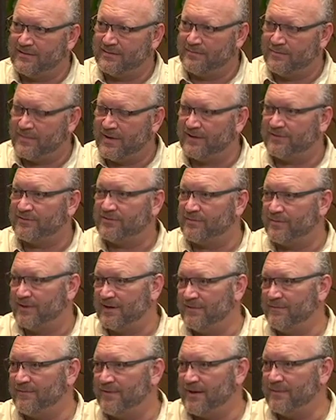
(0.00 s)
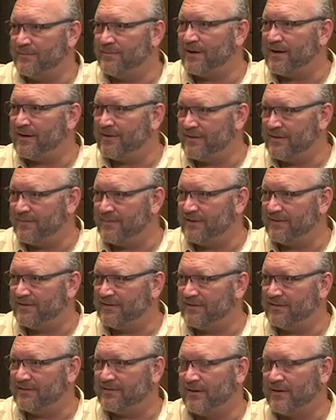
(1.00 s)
must reinvent part of their business.